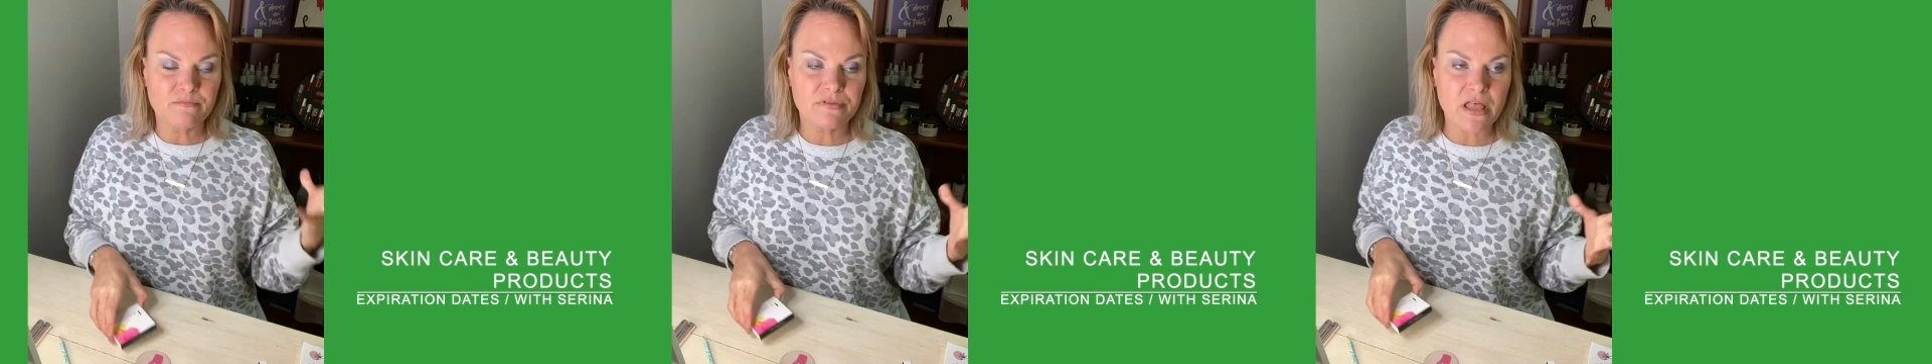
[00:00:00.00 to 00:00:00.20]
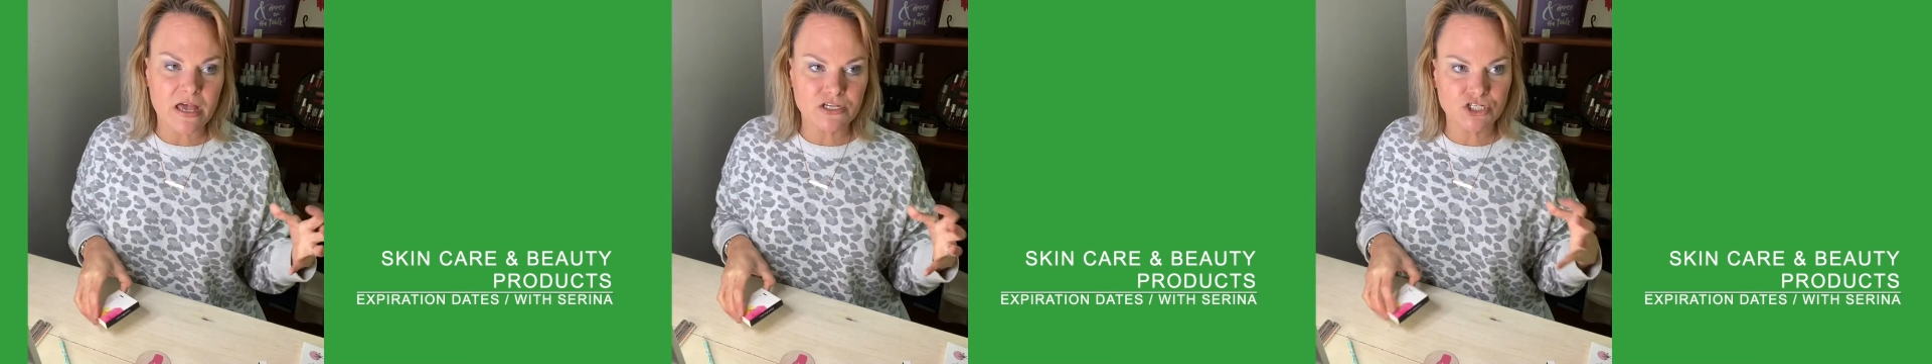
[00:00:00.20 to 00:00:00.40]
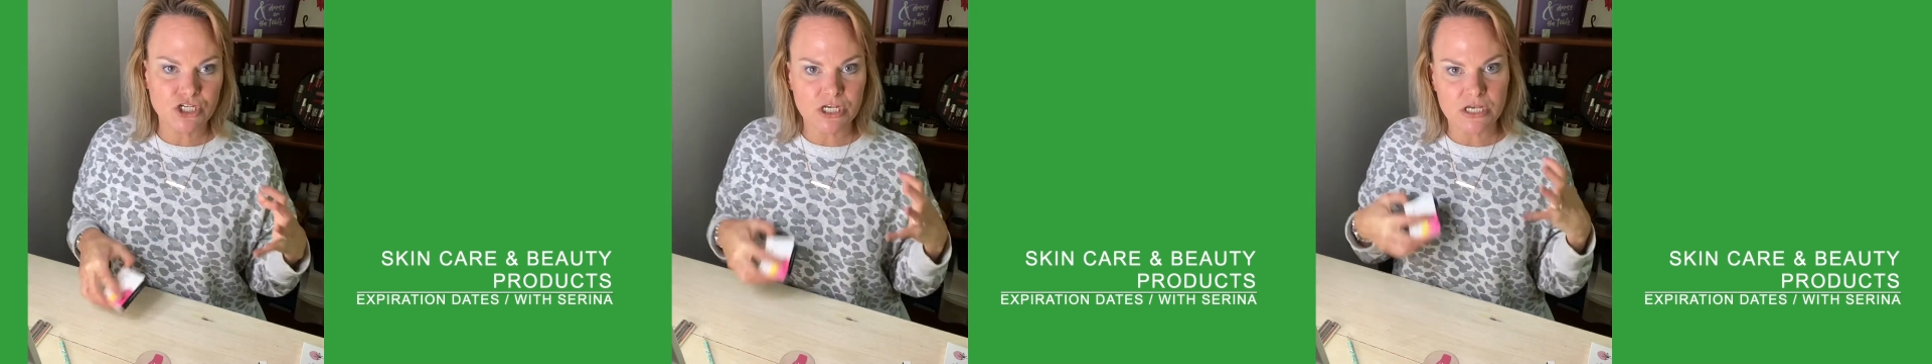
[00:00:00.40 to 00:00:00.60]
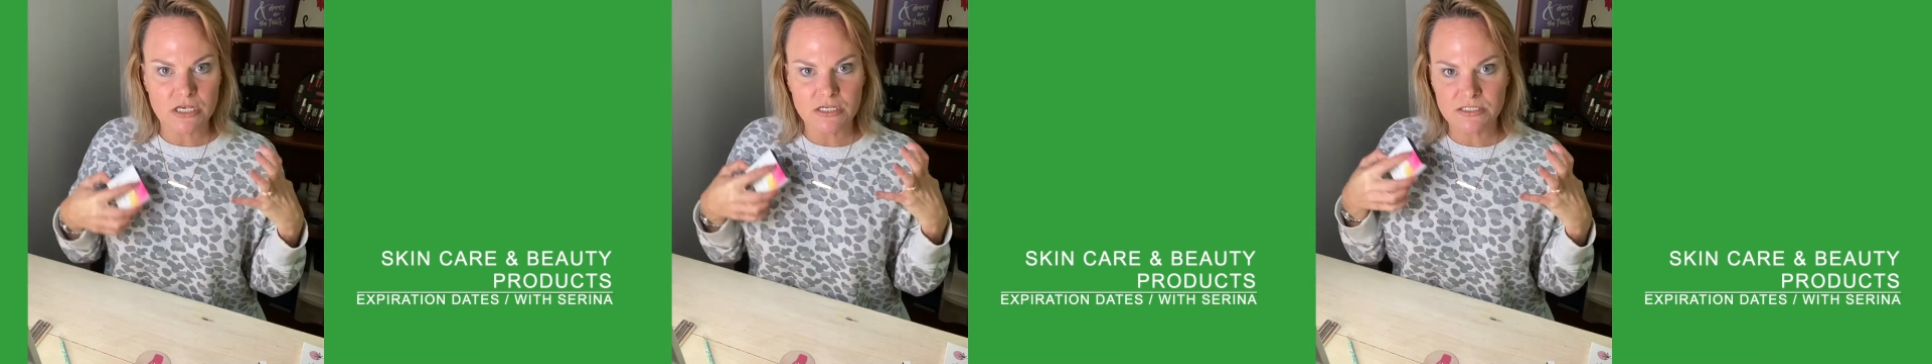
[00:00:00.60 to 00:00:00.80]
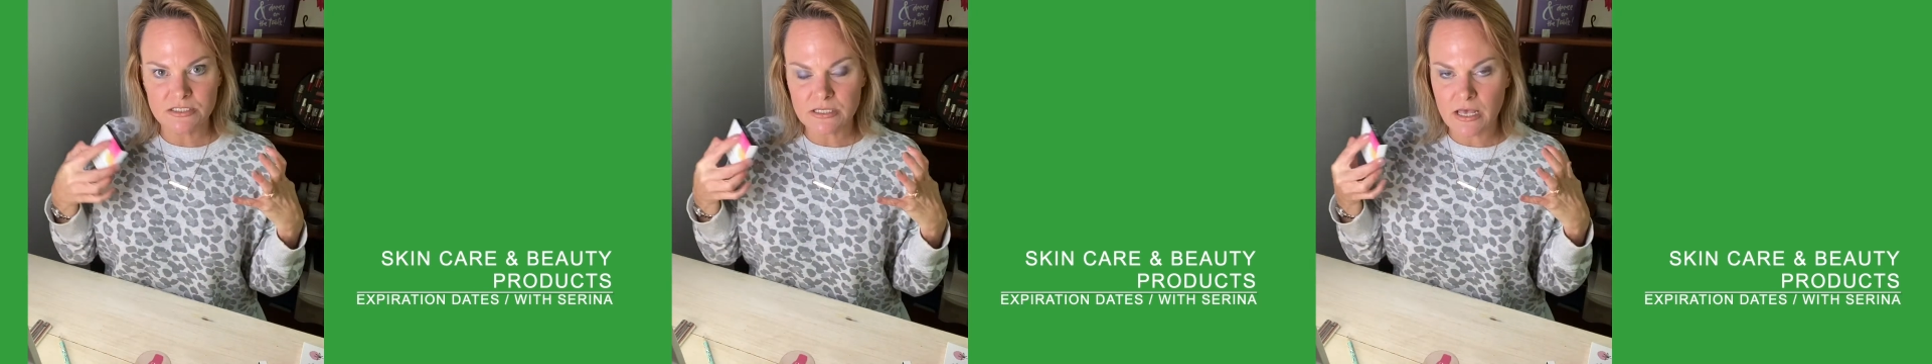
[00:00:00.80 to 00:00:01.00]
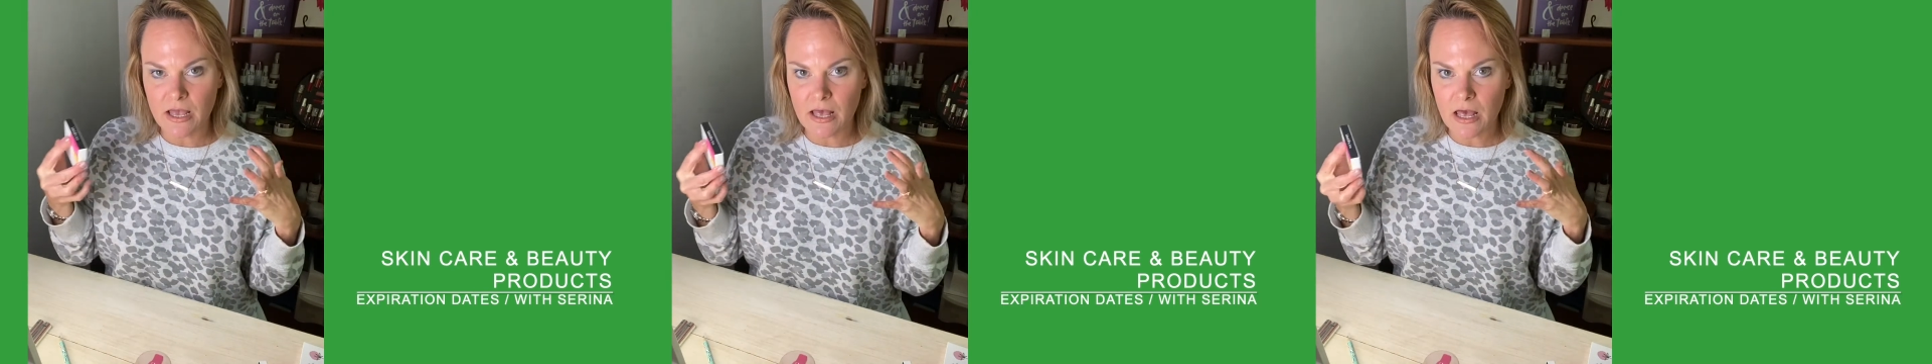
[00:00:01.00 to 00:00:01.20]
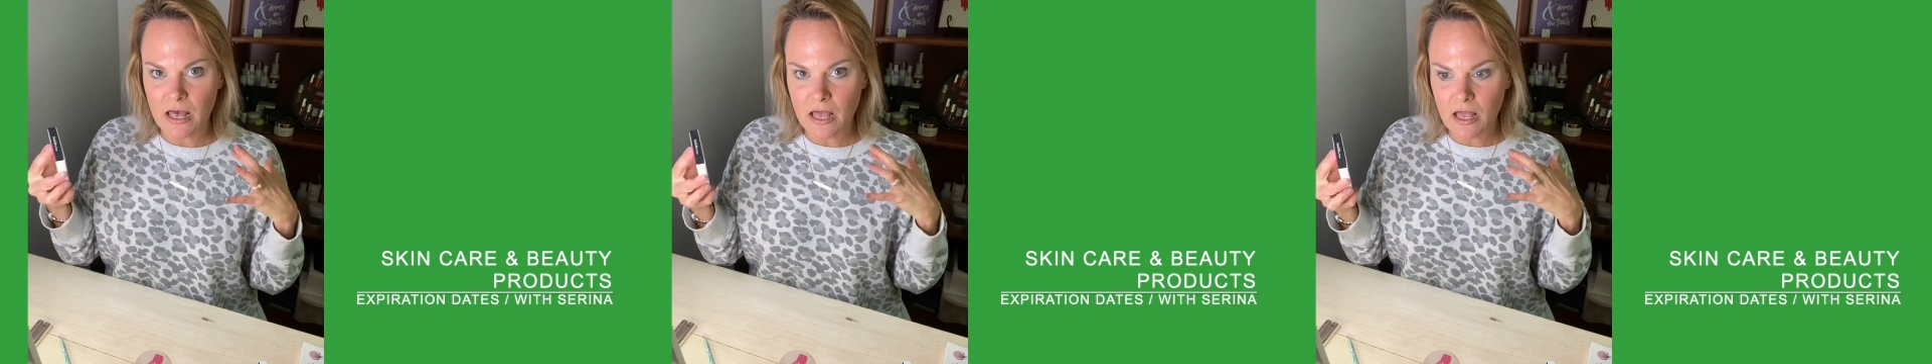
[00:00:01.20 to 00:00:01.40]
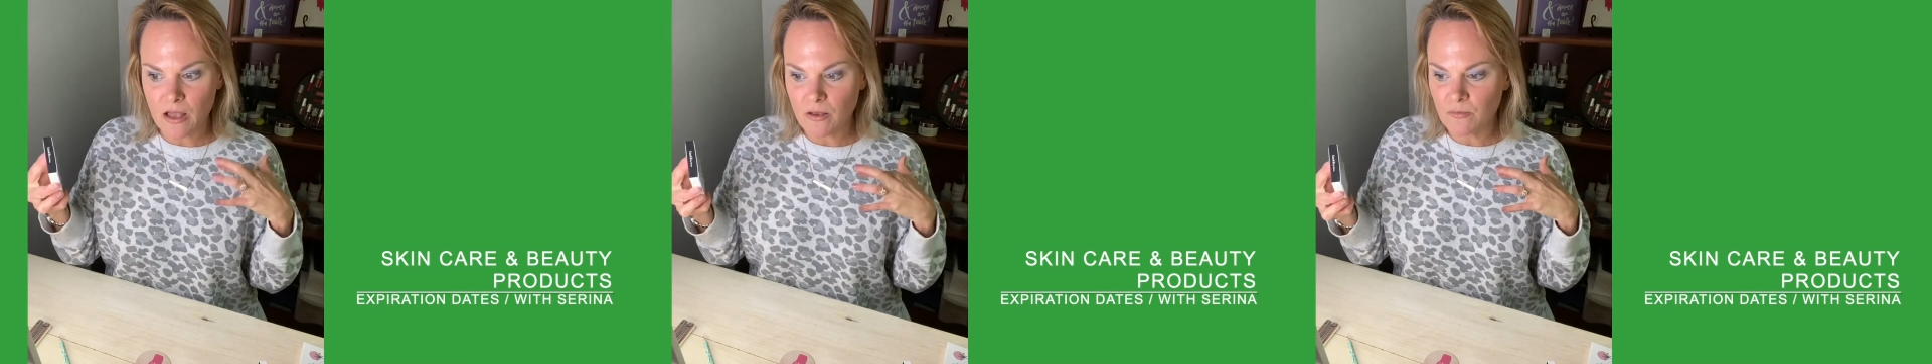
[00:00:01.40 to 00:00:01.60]
blushes,
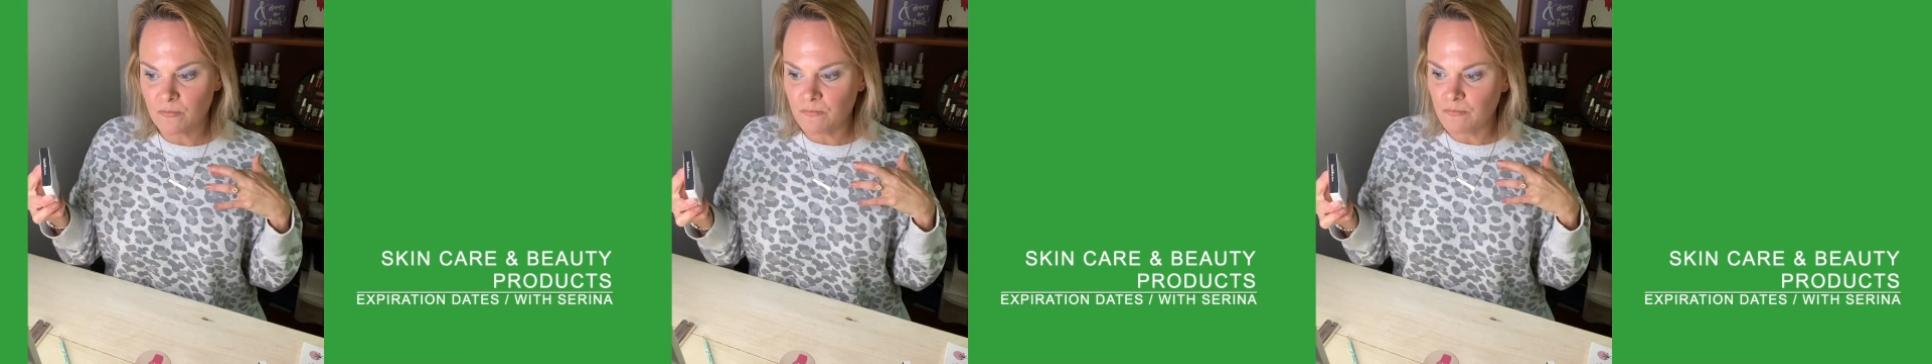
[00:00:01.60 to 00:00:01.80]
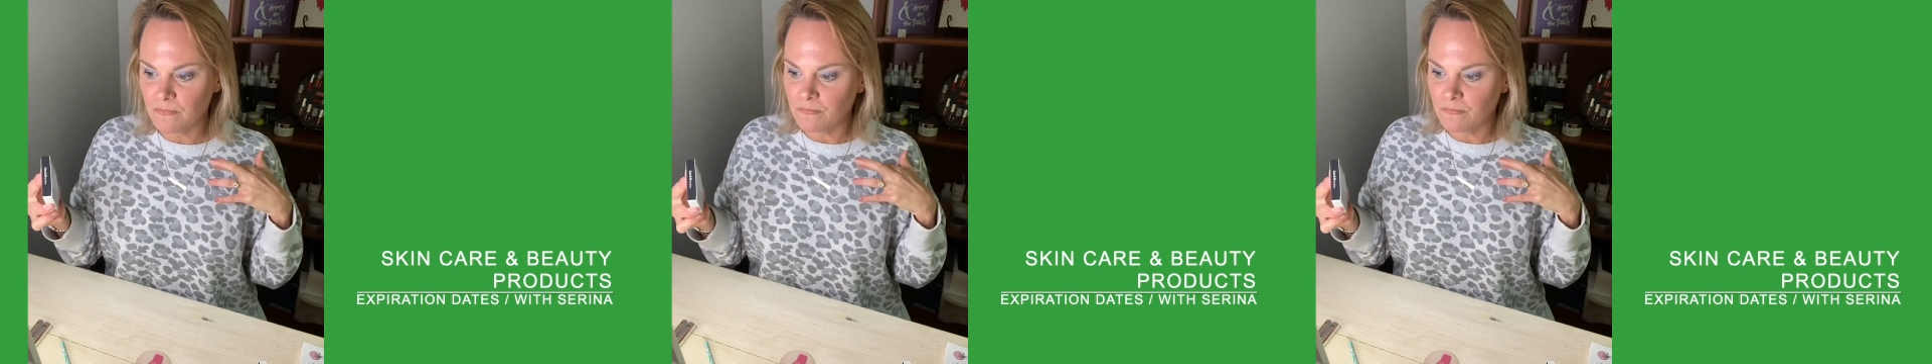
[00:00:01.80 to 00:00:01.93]
powder